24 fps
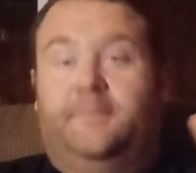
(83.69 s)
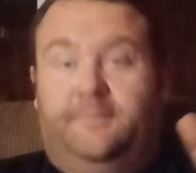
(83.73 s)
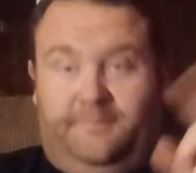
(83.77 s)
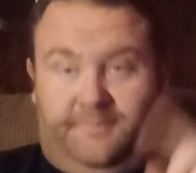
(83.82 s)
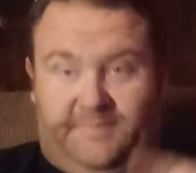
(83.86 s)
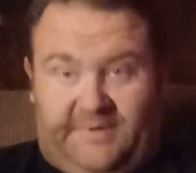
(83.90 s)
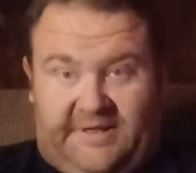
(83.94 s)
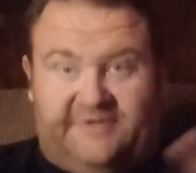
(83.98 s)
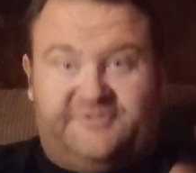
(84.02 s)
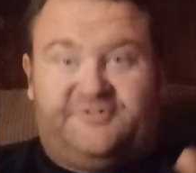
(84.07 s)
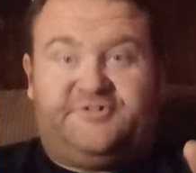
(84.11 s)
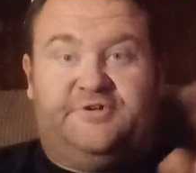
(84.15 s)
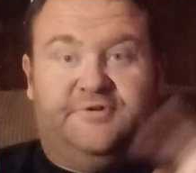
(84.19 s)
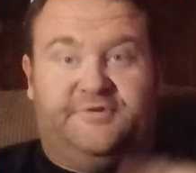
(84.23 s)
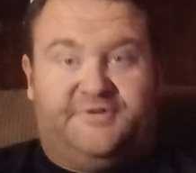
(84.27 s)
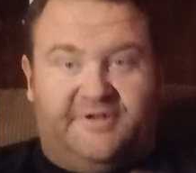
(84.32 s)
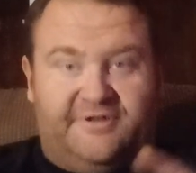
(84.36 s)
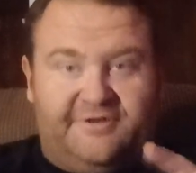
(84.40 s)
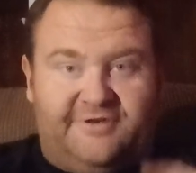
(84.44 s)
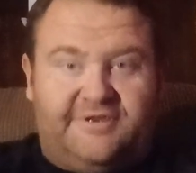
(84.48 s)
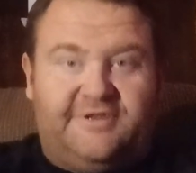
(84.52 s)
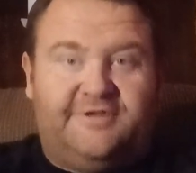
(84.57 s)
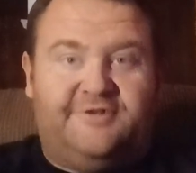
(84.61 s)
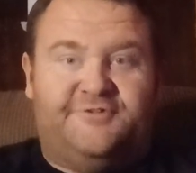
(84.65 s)
but you
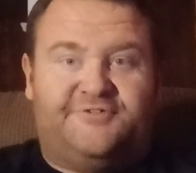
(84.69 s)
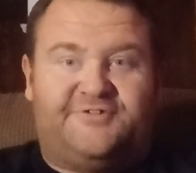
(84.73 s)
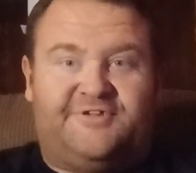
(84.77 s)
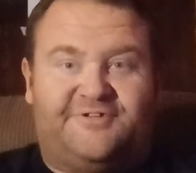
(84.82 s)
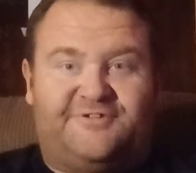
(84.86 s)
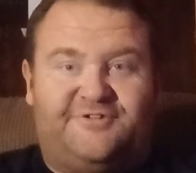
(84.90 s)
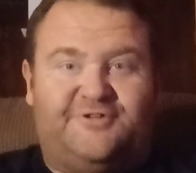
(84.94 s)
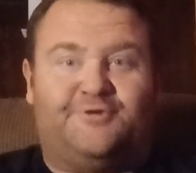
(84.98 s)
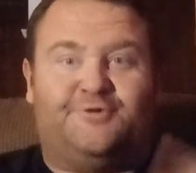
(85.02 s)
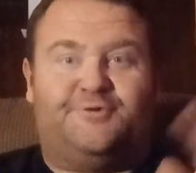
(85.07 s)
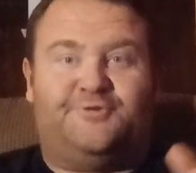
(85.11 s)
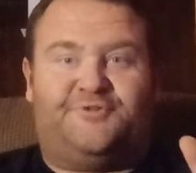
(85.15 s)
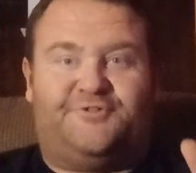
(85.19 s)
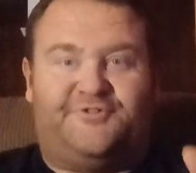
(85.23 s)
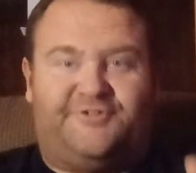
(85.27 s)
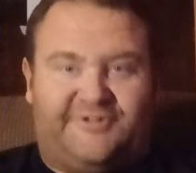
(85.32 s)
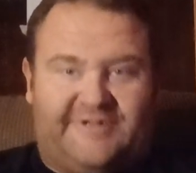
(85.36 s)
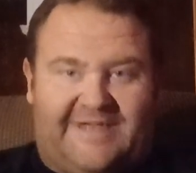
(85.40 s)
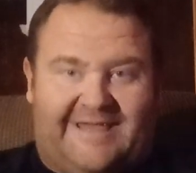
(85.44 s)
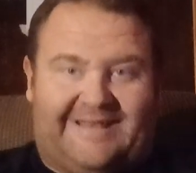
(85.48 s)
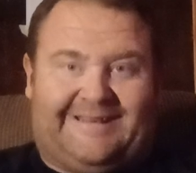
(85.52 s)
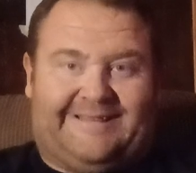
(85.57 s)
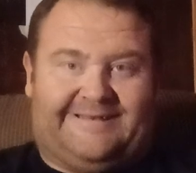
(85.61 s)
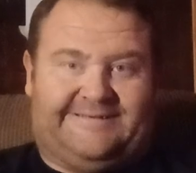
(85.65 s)
can use it to
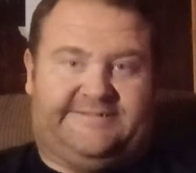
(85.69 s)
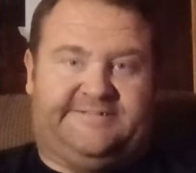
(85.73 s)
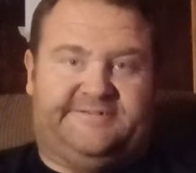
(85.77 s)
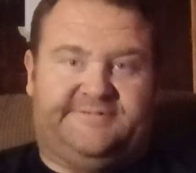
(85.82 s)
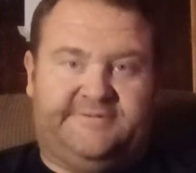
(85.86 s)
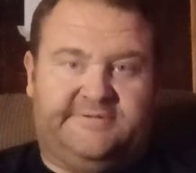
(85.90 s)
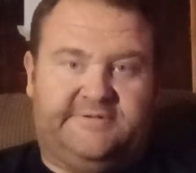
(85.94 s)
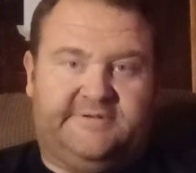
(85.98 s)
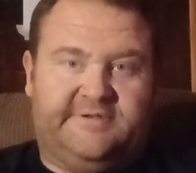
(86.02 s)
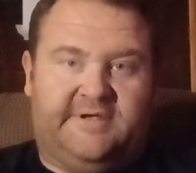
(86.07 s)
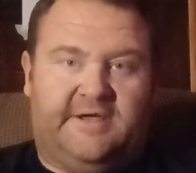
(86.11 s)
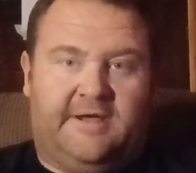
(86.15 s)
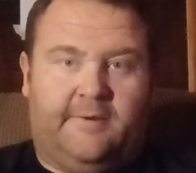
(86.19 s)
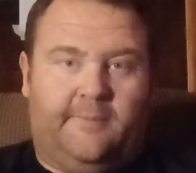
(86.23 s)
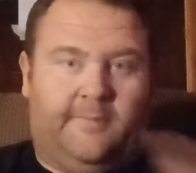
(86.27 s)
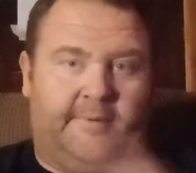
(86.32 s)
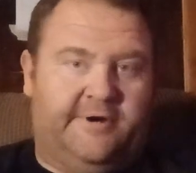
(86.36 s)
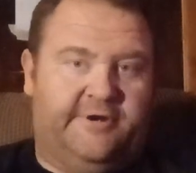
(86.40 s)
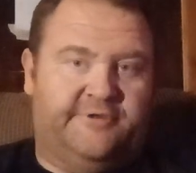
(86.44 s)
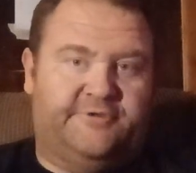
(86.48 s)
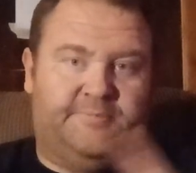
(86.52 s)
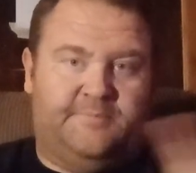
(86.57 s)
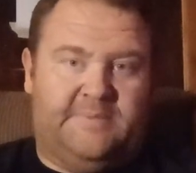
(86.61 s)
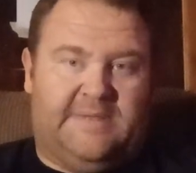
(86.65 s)
set it. I
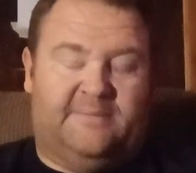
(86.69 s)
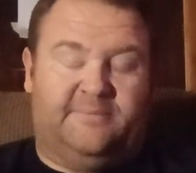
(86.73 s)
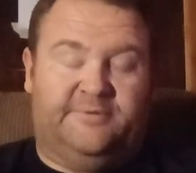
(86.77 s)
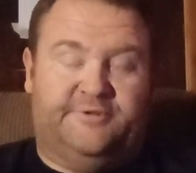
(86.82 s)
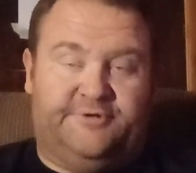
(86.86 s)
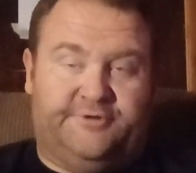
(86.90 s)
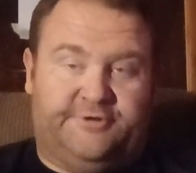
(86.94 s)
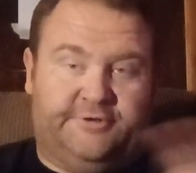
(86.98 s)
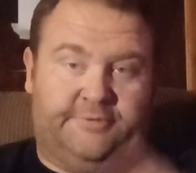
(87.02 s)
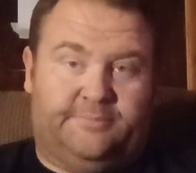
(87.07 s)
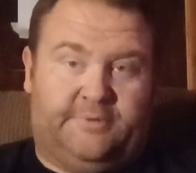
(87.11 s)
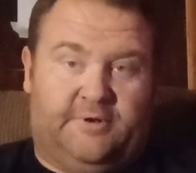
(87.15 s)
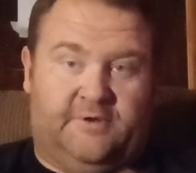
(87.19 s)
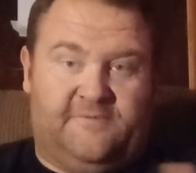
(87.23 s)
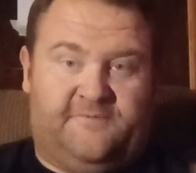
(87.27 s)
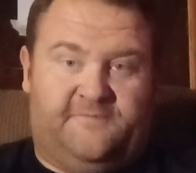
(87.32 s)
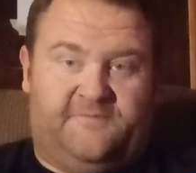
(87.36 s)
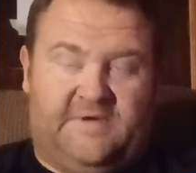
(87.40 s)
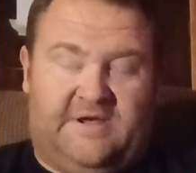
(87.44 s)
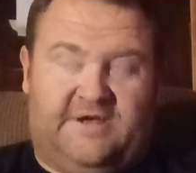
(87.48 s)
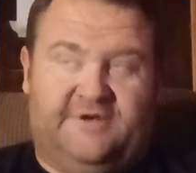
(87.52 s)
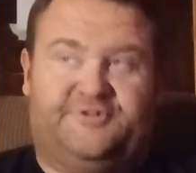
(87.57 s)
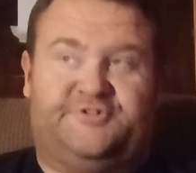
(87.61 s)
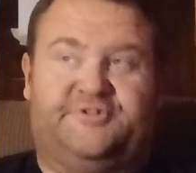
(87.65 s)
want it to be able to do both
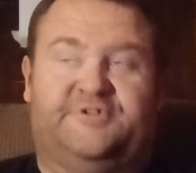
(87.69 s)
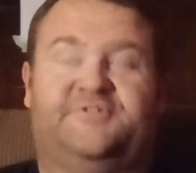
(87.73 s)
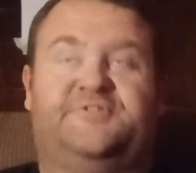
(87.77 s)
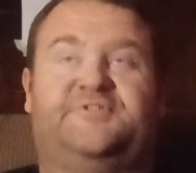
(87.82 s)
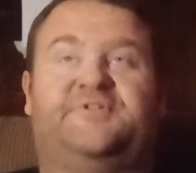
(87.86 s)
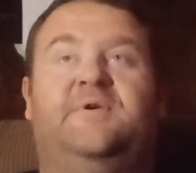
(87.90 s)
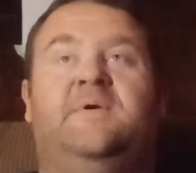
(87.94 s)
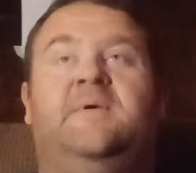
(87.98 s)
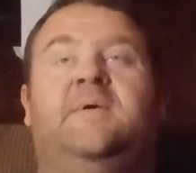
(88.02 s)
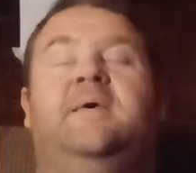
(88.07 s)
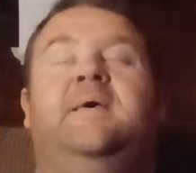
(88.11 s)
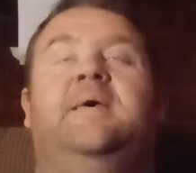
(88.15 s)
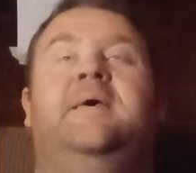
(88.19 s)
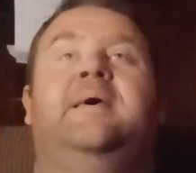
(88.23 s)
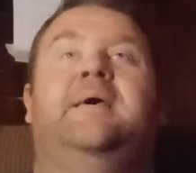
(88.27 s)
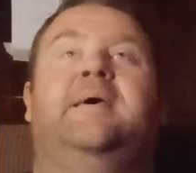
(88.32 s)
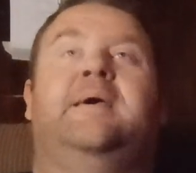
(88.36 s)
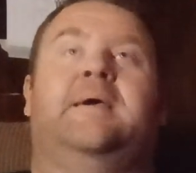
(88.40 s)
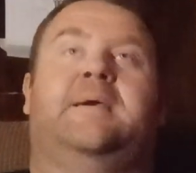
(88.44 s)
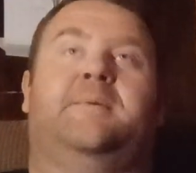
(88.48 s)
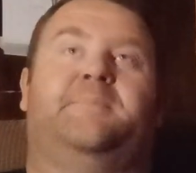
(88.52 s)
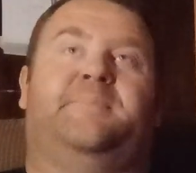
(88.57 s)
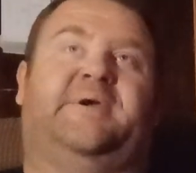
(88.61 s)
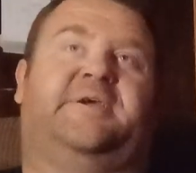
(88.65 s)
functions,
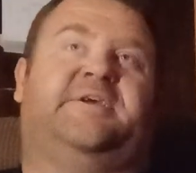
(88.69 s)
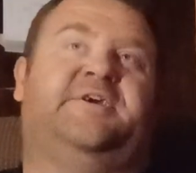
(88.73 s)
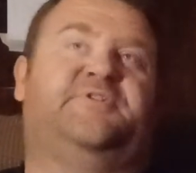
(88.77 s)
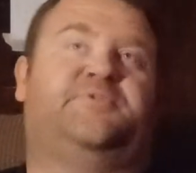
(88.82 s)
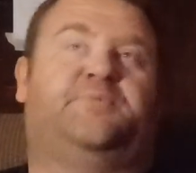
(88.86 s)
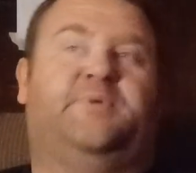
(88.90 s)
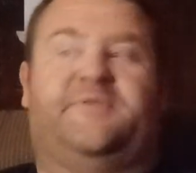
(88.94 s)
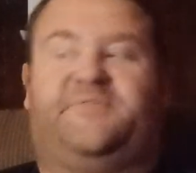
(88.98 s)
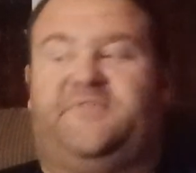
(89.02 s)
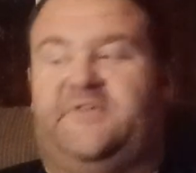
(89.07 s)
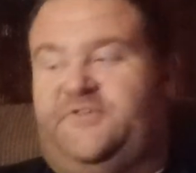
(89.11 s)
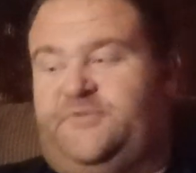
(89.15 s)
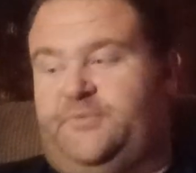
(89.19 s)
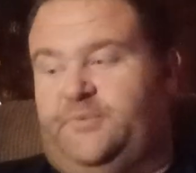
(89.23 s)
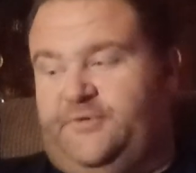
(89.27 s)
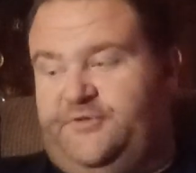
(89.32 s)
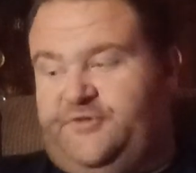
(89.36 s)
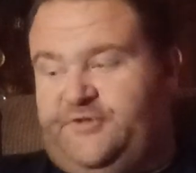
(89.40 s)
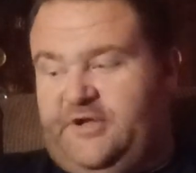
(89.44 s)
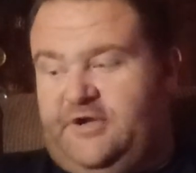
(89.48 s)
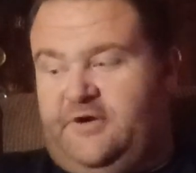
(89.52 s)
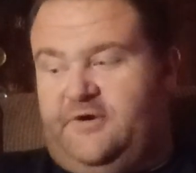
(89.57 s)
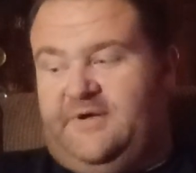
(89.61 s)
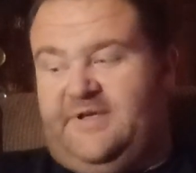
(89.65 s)
because what this will
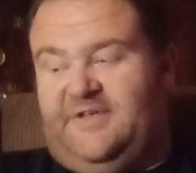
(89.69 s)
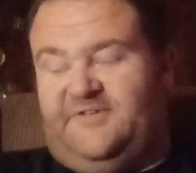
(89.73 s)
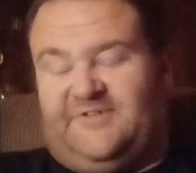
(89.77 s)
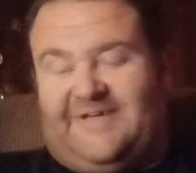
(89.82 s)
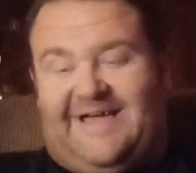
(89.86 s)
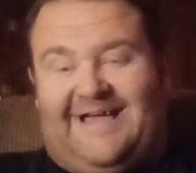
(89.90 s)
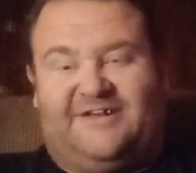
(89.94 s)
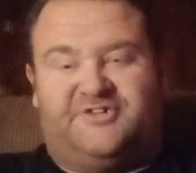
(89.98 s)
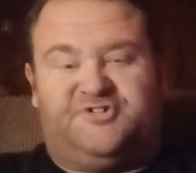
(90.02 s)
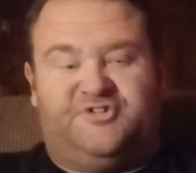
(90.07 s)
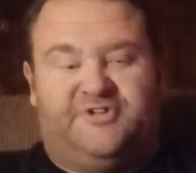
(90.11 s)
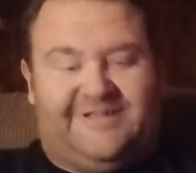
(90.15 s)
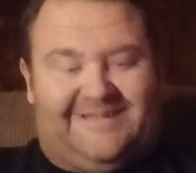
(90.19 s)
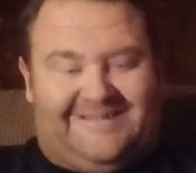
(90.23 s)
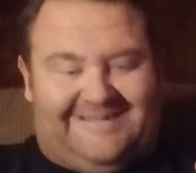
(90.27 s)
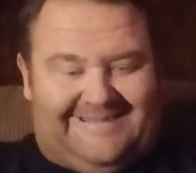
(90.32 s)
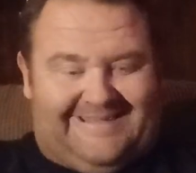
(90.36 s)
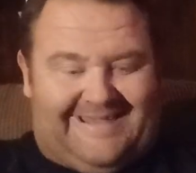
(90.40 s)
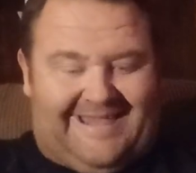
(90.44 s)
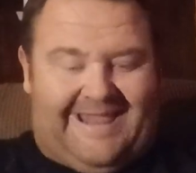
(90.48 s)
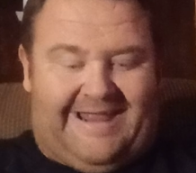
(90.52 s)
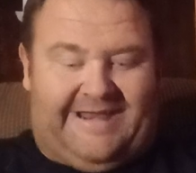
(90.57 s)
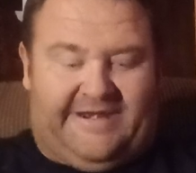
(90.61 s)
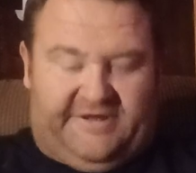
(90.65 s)
do is actually
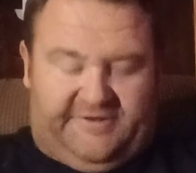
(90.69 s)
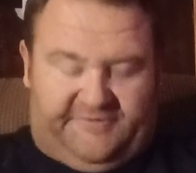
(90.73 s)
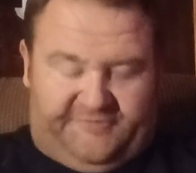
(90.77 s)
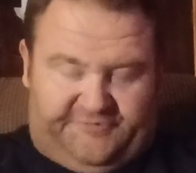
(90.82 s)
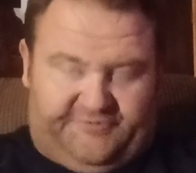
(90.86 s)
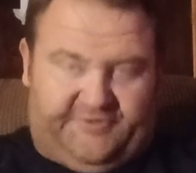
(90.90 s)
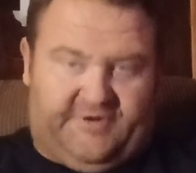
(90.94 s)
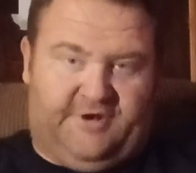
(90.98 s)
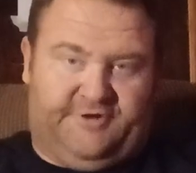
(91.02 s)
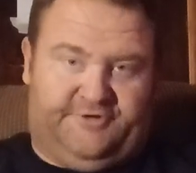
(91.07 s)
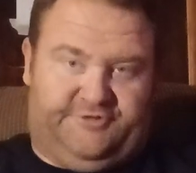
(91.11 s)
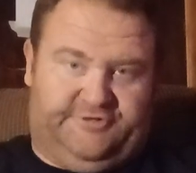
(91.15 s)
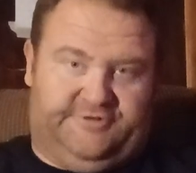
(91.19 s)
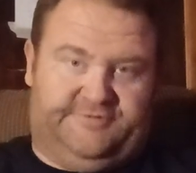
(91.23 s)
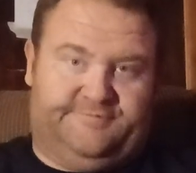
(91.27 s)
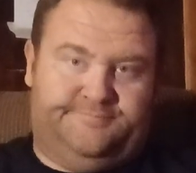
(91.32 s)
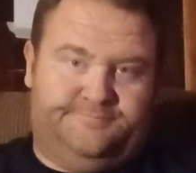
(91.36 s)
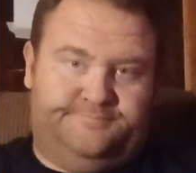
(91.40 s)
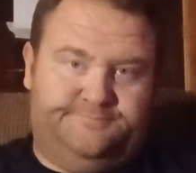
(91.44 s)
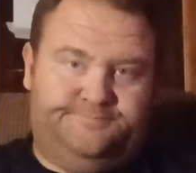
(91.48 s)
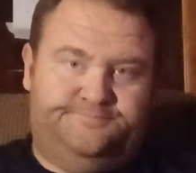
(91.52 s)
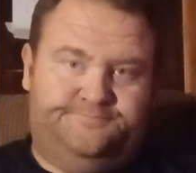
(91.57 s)
gain a function.